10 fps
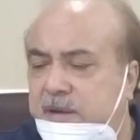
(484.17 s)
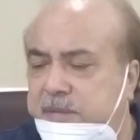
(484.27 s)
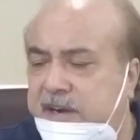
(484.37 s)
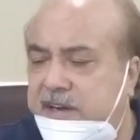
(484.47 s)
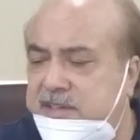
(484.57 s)

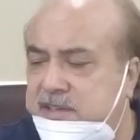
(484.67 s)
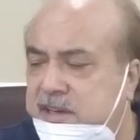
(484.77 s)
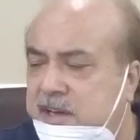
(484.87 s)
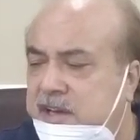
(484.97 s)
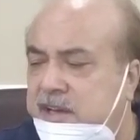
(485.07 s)

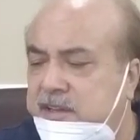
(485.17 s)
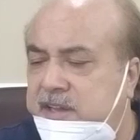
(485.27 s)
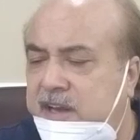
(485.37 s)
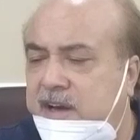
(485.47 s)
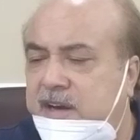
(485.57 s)
paramedics,
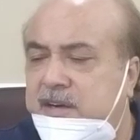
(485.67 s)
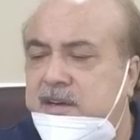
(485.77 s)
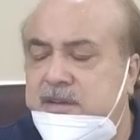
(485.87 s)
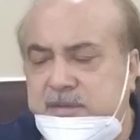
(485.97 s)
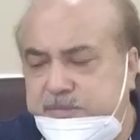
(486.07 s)
they are
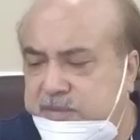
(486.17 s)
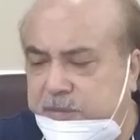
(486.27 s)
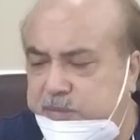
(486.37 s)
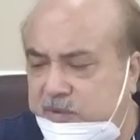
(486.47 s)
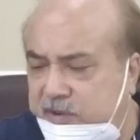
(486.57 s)

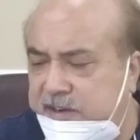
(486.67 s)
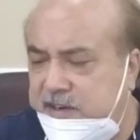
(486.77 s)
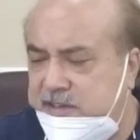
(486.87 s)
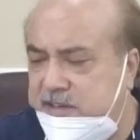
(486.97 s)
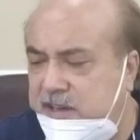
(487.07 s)
the
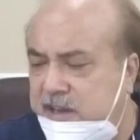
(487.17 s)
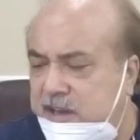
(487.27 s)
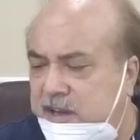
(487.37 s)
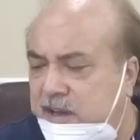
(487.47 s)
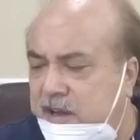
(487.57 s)
providers,
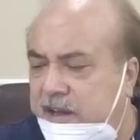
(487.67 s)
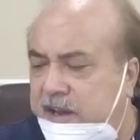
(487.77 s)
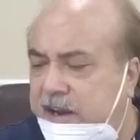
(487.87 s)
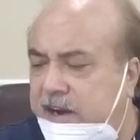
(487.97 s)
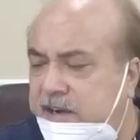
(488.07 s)

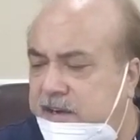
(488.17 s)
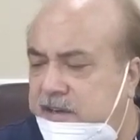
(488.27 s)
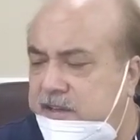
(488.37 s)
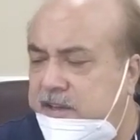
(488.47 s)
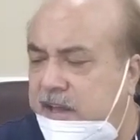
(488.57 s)
and
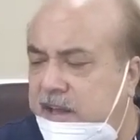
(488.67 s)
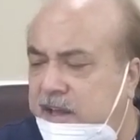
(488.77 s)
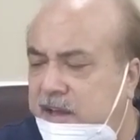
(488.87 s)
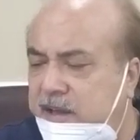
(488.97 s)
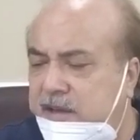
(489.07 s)

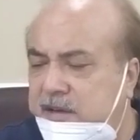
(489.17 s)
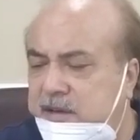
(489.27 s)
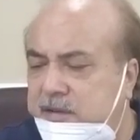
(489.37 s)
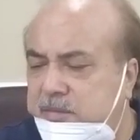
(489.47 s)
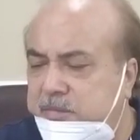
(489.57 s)
they
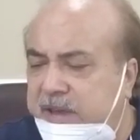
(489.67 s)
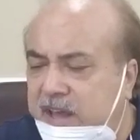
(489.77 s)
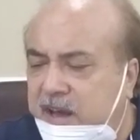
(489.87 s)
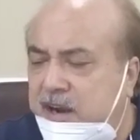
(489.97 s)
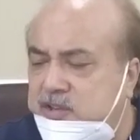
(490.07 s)

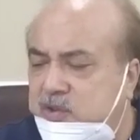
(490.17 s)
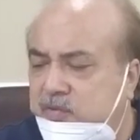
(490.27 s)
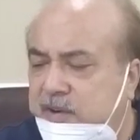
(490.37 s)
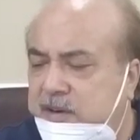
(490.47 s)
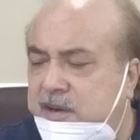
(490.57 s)
may
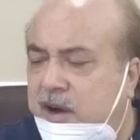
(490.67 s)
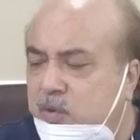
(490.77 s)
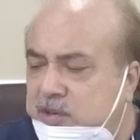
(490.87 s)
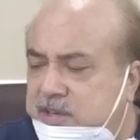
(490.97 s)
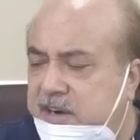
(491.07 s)
also work
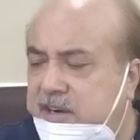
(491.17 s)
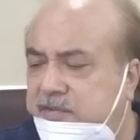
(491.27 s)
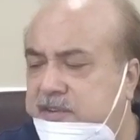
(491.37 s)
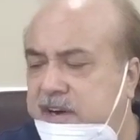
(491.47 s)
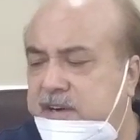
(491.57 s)
outside
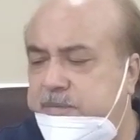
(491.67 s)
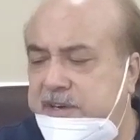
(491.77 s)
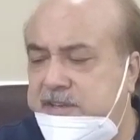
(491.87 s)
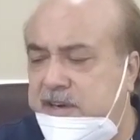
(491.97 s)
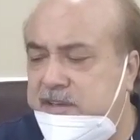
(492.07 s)
of direct
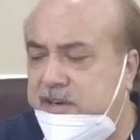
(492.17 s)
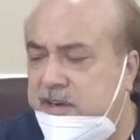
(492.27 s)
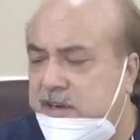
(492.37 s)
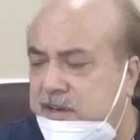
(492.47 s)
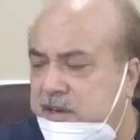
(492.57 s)
patient,
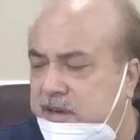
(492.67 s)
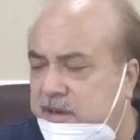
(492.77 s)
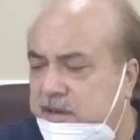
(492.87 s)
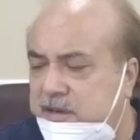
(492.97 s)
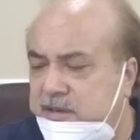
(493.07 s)

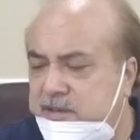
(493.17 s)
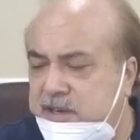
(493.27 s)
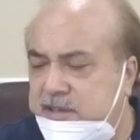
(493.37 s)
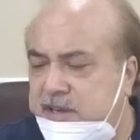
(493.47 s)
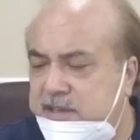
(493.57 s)

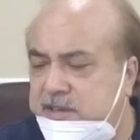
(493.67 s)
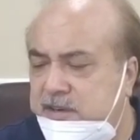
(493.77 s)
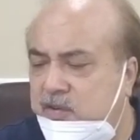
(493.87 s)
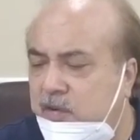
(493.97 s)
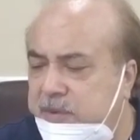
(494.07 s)
such as
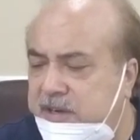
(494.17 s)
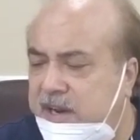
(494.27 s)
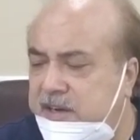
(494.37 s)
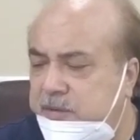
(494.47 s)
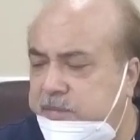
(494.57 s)
in
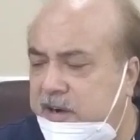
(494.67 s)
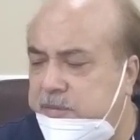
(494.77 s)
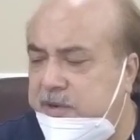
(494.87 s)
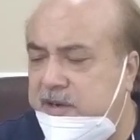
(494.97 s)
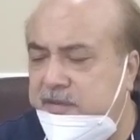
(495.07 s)
government health
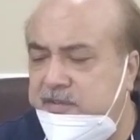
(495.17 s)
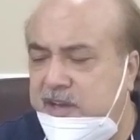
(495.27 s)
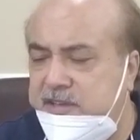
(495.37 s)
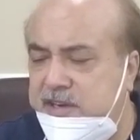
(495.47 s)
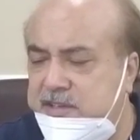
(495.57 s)
department of
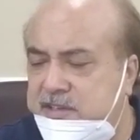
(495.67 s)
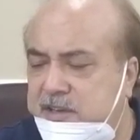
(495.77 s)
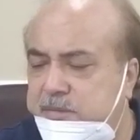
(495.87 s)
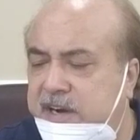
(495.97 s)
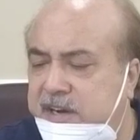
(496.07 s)
the
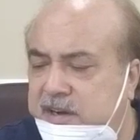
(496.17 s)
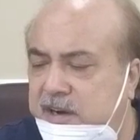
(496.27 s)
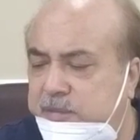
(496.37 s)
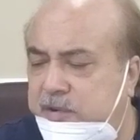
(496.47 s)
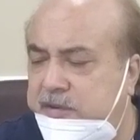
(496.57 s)
agency,
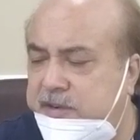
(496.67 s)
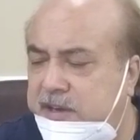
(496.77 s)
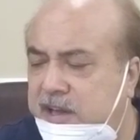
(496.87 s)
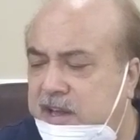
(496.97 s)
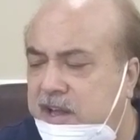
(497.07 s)
medical
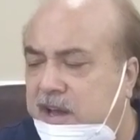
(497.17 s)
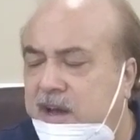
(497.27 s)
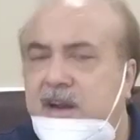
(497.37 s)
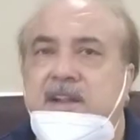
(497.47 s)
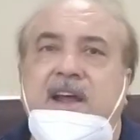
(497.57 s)
laboratory,
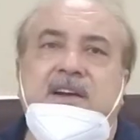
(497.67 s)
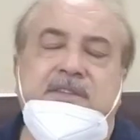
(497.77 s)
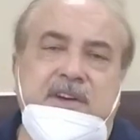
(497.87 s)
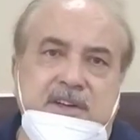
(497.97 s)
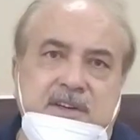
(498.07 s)
or
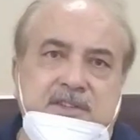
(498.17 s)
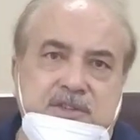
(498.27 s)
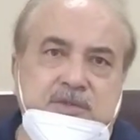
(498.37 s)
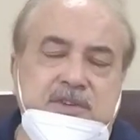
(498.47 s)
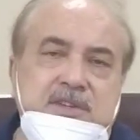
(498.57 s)
health training
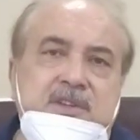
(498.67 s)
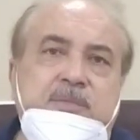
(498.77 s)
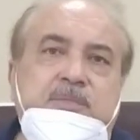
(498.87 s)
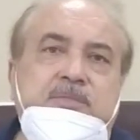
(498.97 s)
institutions.